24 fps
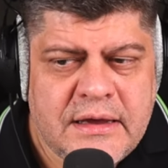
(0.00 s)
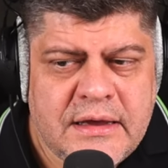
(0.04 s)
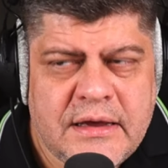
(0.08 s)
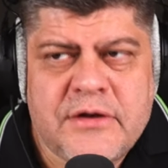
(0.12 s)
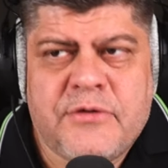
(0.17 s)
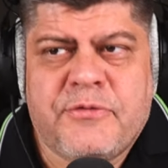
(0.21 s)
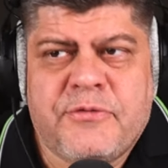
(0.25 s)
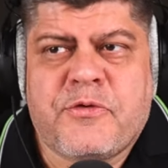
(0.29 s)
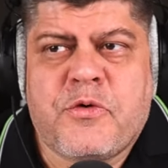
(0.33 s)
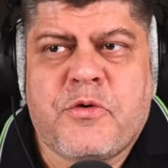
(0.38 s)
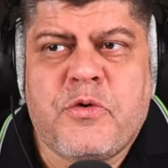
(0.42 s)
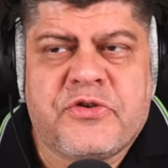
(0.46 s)

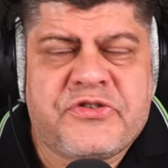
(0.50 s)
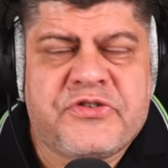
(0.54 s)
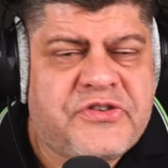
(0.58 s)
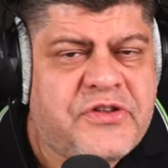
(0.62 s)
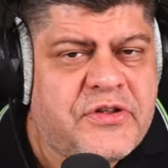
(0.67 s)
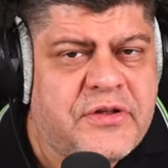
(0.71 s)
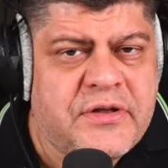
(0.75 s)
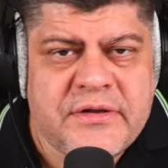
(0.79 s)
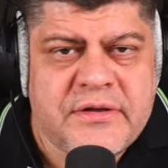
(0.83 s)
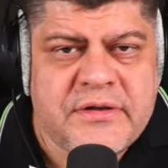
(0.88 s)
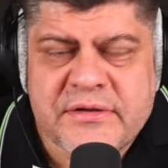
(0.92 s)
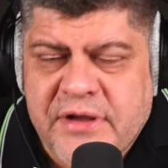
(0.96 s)
And of course,
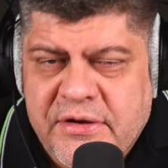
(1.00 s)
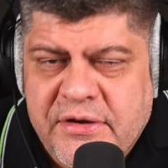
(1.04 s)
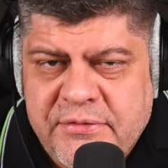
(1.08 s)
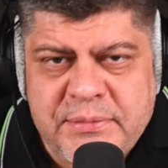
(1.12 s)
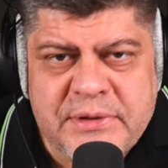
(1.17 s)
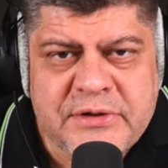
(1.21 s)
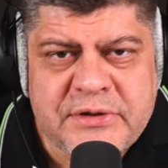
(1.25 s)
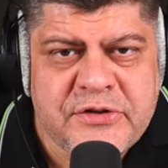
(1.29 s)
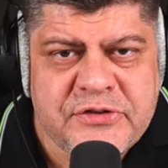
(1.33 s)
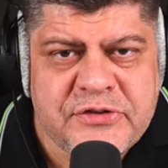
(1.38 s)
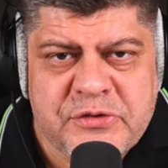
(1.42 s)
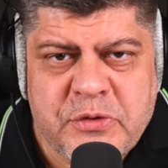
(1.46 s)
the
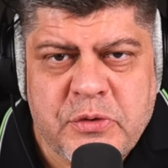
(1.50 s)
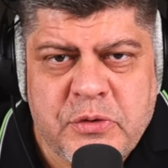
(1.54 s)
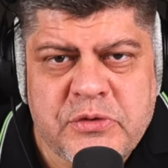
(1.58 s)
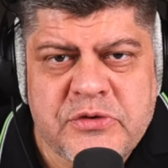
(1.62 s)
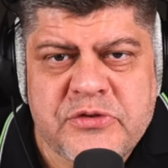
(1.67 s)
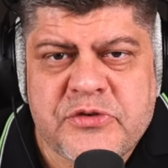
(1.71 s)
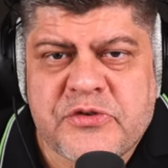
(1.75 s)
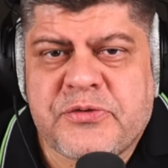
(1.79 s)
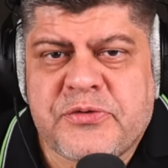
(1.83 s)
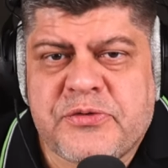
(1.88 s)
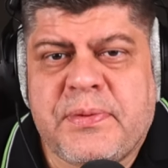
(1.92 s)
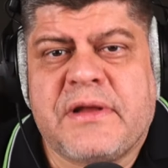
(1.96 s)
government is
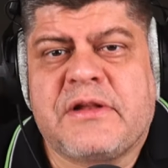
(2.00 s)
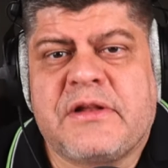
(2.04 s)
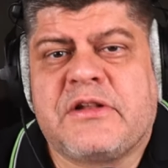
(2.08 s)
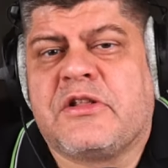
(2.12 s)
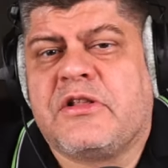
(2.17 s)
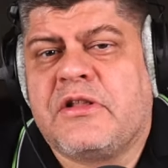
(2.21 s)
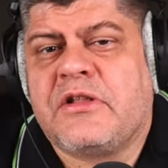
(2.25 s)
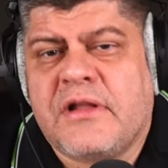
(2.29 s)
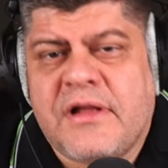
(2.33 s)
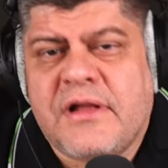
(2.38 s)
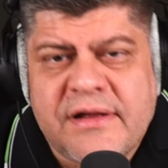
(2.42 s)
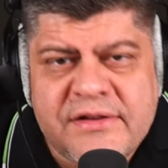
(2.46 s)
going to
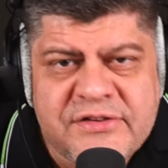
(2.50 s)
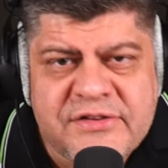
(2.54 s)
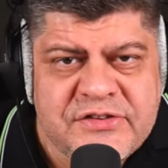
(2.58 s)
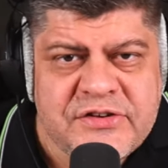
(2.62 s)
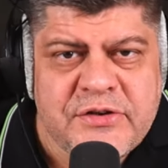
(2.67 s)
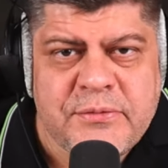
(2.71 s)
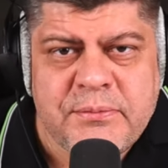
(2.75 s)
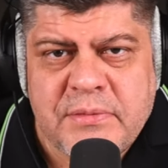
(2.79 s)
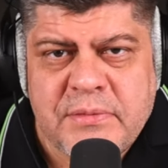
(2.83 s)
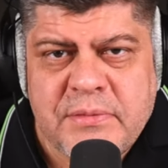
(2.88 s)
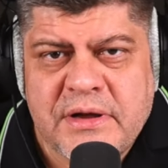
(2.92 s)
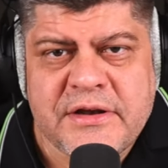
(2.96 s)
spend
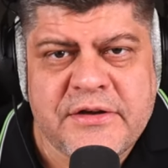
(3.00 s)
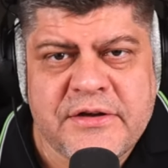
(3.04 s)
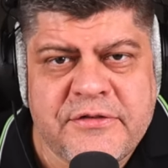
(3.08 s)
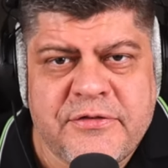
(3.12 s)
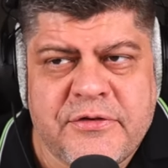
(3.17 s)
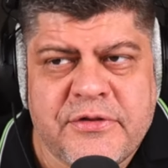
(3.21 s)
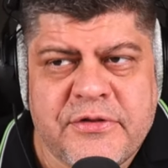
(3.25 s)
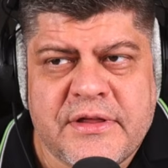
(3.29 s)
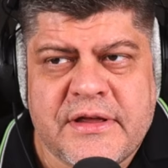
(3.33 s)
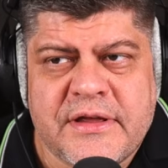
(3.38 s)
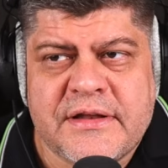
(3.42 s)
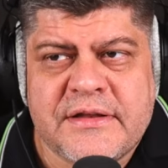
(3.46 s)
lots of money
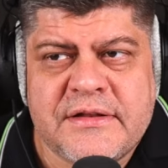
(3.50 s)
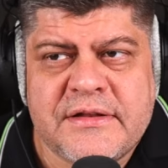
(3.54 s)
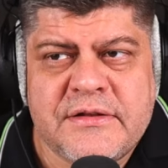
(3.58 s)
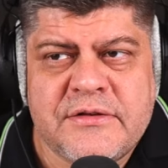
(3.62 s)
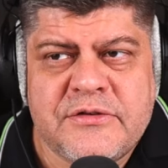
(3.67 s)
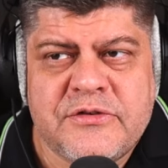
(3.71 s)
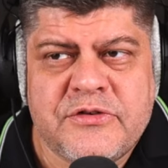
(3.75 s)
for that.